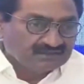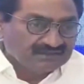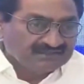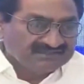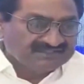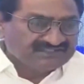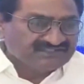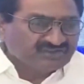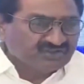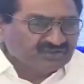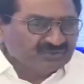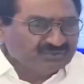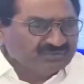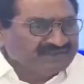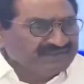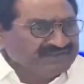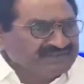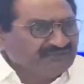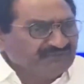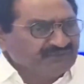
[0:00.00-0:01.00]
It is your
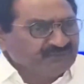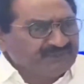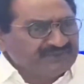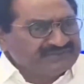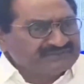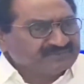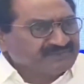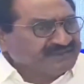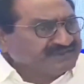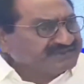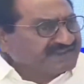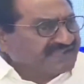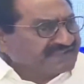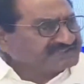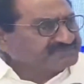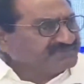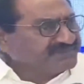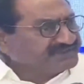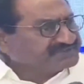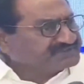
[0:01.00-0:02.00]
money, everybody's money, and
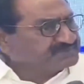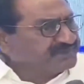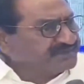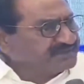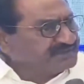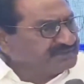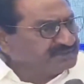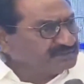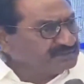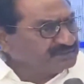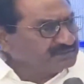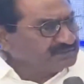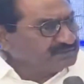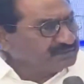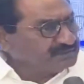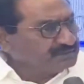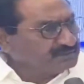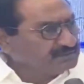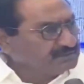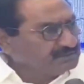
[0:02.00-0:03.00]
taxpayers' money.
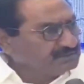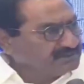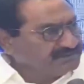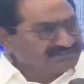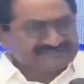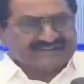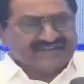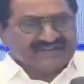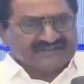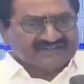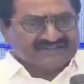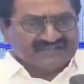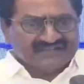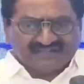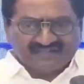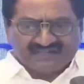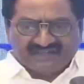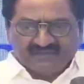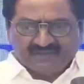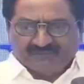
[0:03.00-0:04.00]
It's not
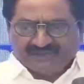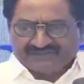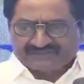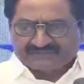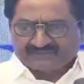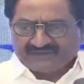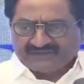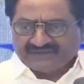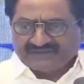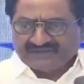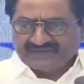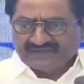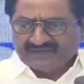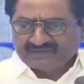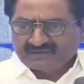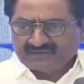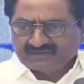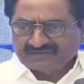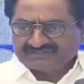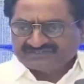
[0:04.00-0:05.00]
anybody's money, any
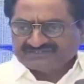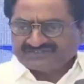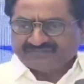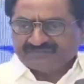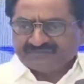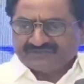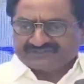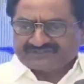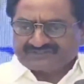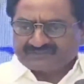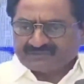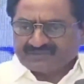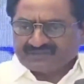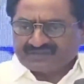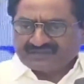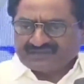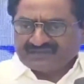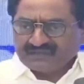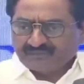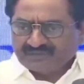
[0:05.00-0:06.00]
chief minister
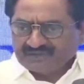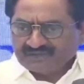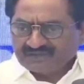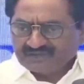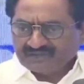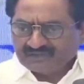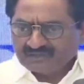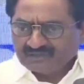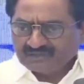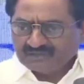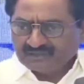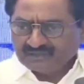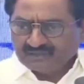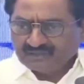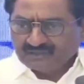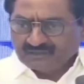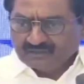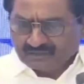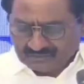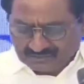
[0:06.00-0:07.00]
or anybody.
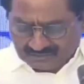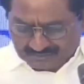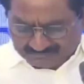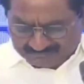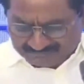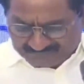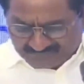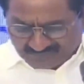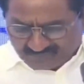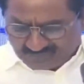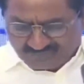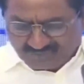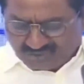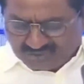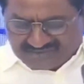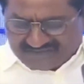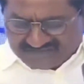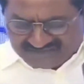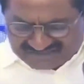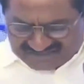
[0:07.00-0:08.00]
No,
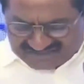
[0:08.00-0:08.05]
none